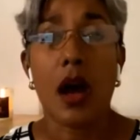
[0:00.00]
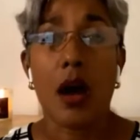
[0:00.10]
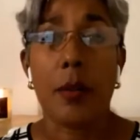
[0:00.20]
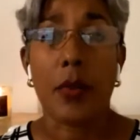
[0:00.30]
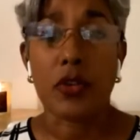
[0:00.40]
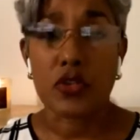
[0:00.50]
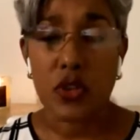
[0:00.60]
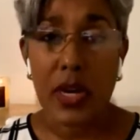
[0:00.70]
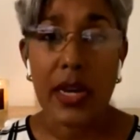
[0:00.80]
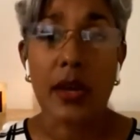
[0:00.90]

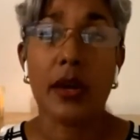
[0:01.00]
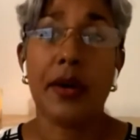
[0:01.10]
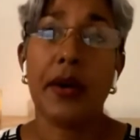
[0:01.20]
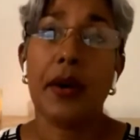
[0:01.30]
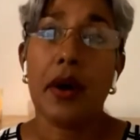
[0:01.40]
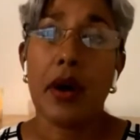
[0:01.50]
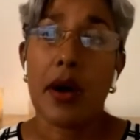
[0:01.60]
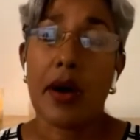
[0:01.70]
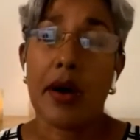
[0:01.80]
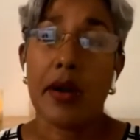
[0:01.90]
Australia,
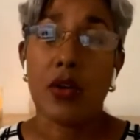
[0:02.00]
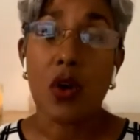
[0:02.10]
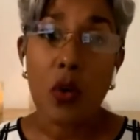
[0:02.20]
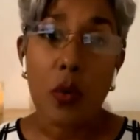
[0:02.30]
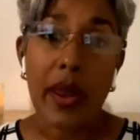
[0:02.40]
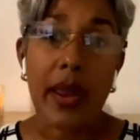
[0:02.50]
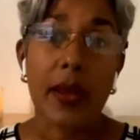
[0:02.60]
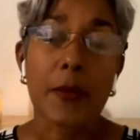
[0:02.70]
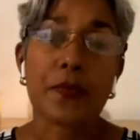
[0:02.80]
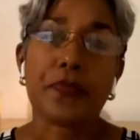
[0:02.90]

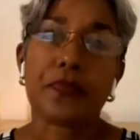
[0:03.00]
Norway,